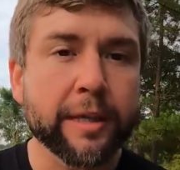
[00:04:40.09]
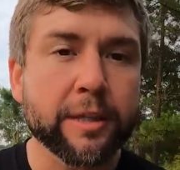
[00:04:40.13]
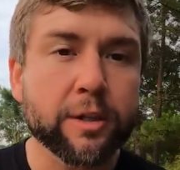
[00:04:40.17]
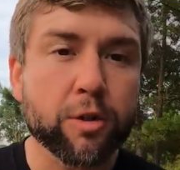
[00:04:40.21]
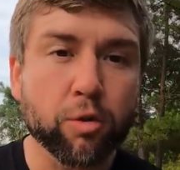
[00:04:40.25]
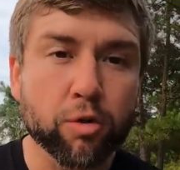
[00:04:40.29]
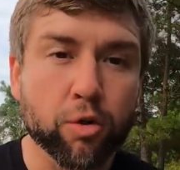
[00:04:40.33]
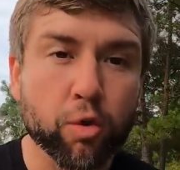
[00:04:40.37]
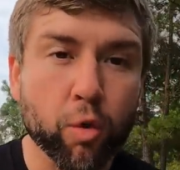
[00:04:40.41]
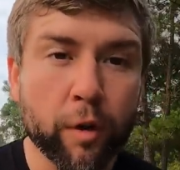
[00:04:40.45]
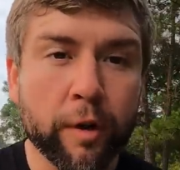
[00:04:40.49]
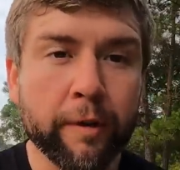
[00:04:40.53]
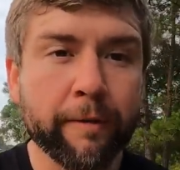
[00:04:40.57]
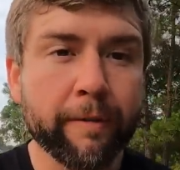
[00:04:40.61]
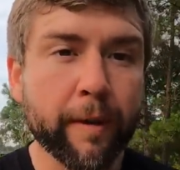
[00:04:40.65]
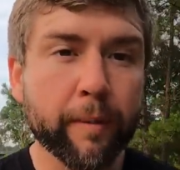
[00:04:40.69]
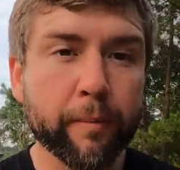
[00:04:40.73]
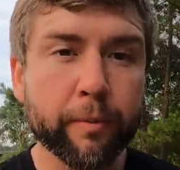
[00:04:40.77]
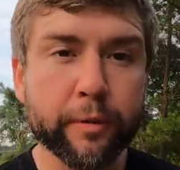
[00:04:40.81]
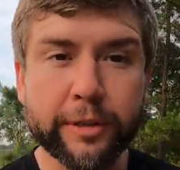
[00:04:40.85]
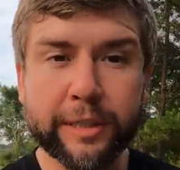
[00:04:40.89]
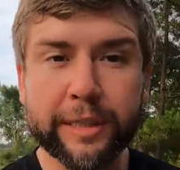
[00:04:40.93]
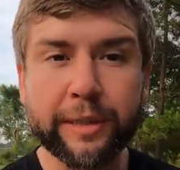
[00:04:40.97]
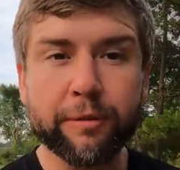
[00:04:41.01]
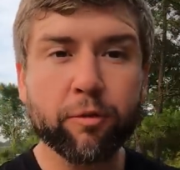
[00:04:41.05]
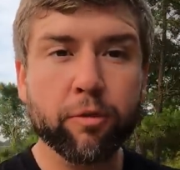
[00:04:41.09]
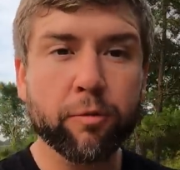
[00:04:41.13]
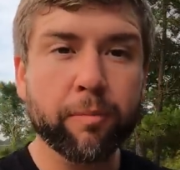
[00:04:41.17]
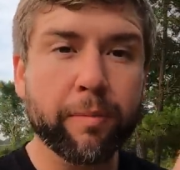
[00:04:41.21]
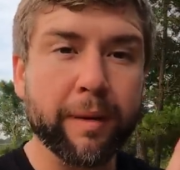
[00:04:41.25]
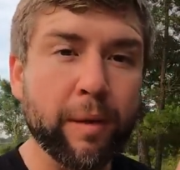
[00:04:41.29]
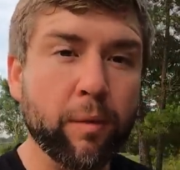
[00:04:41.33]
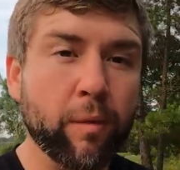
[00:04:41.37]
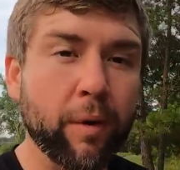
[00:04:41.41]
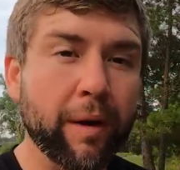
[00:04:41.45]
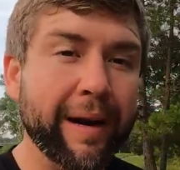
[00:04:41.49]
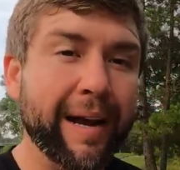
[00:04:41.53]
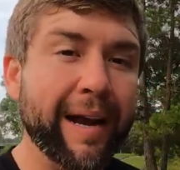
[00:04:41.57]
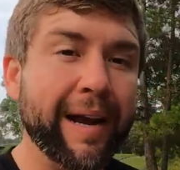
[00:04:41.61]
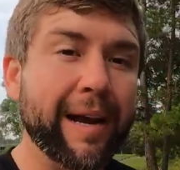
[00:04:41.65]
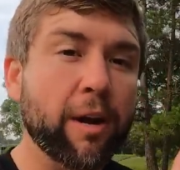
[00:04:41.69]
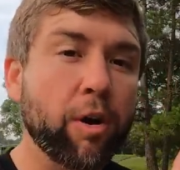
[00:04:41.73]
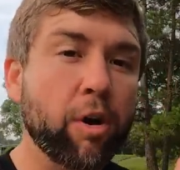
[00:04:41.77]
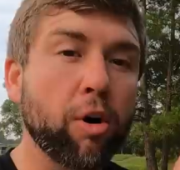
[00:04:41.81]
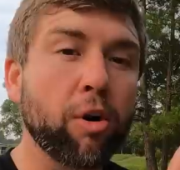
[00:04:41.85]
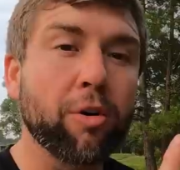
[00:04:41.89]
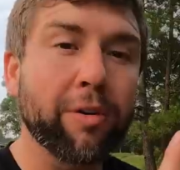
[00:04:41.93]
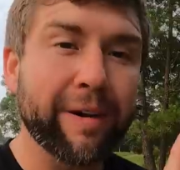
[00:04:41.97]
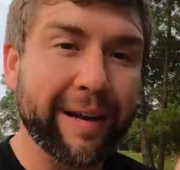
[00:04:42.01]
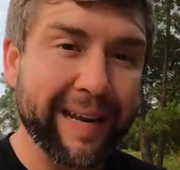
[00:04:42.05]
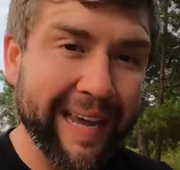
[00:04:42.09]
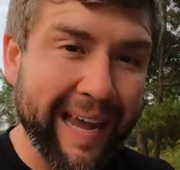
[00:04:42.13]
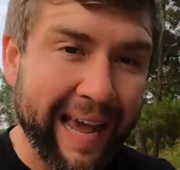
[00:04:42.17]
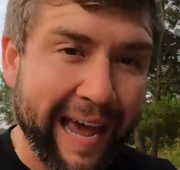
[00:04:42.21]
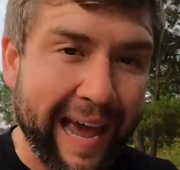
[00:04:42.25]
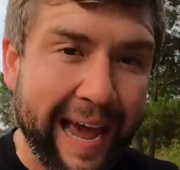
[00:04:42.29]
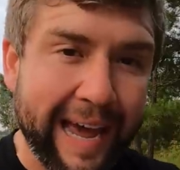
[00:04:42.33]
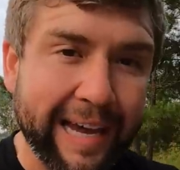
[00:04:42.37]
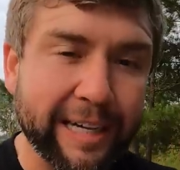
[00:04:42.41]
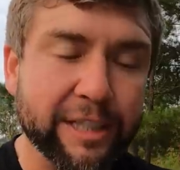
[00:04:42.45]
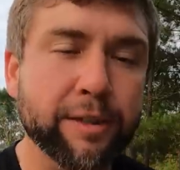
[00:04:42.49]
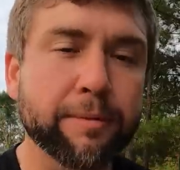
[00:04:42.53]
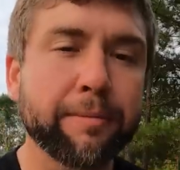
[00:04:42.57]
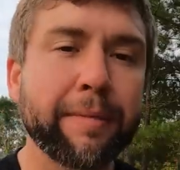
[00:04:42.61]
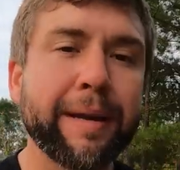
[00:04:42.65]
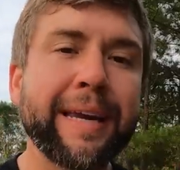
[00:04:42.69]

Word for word: So 25% would be what I call cash.